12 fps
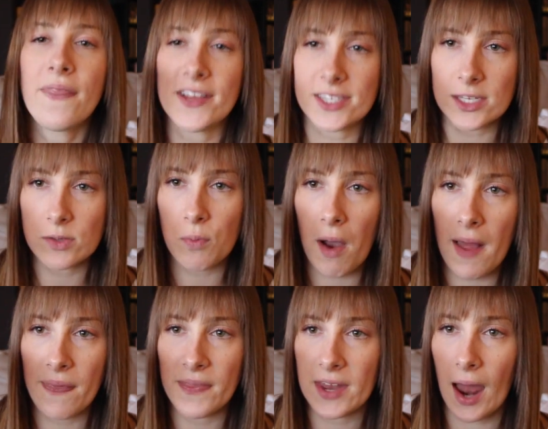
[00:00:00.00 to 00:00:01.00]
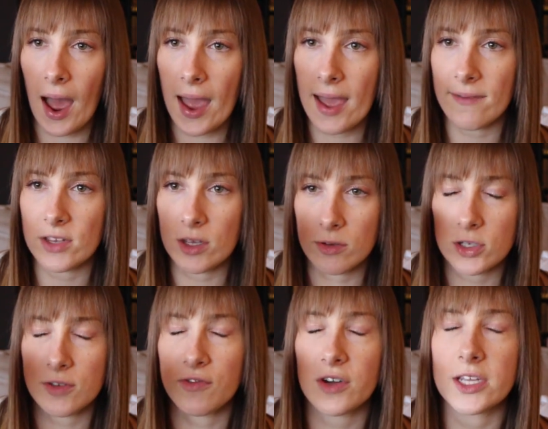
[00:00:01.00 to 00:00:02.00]
this is one that I have
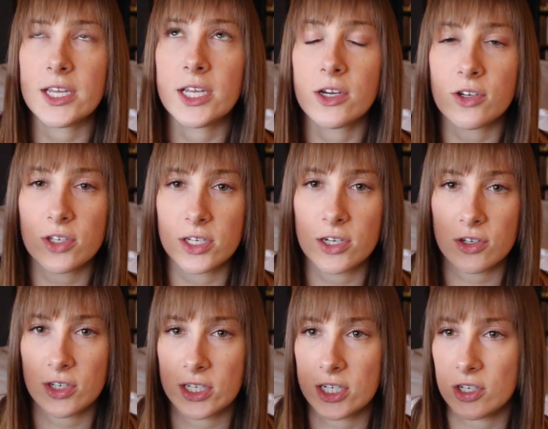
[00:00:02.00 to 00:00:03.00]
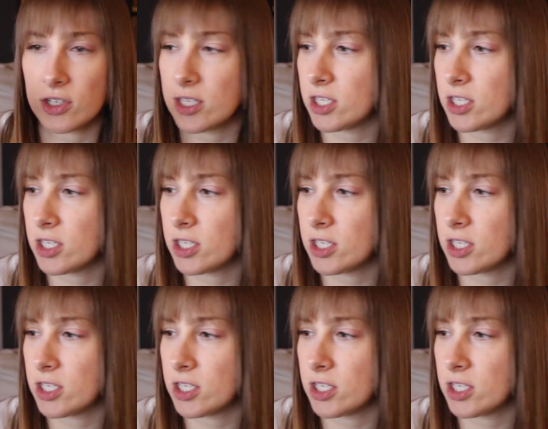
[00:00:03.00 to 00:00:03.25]
used for years and years and years.